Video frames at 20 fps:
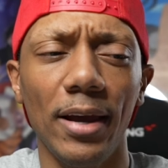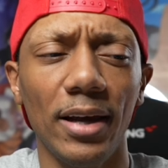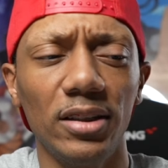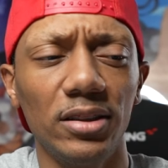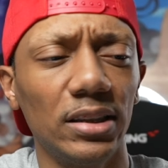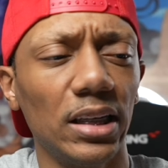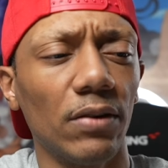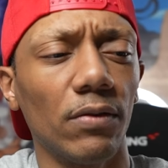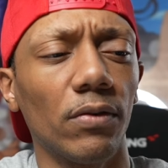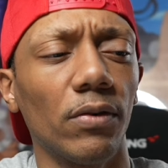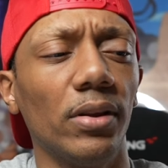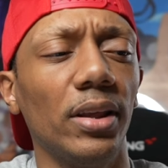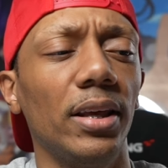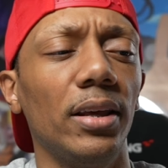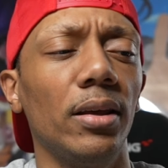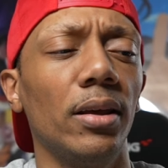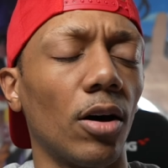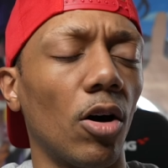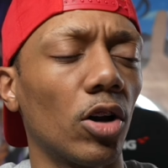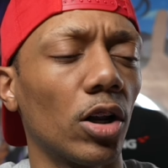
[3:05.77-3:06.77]
I just never really
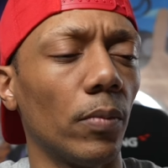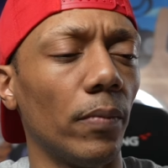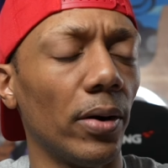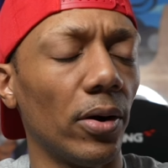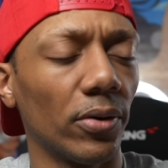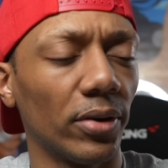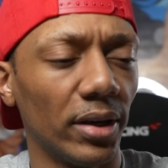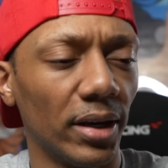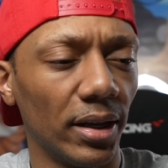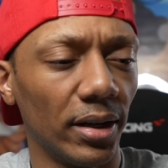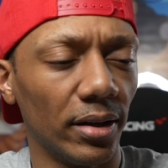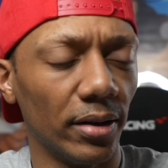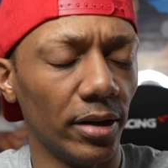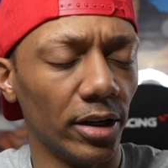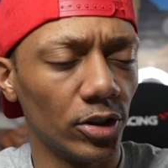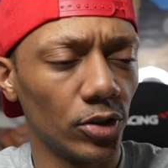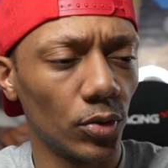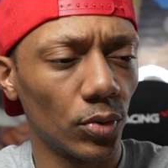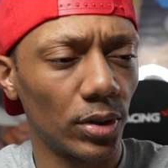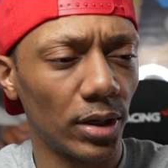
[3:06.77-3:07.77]
thought about getting
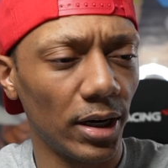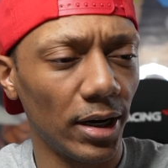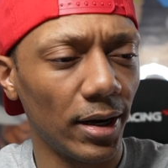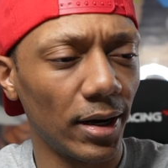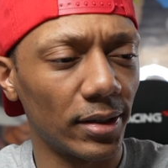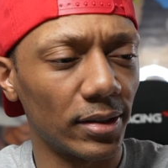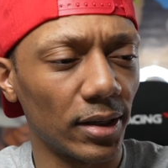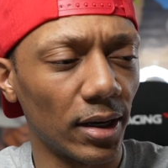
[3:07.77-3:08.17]
digital cards.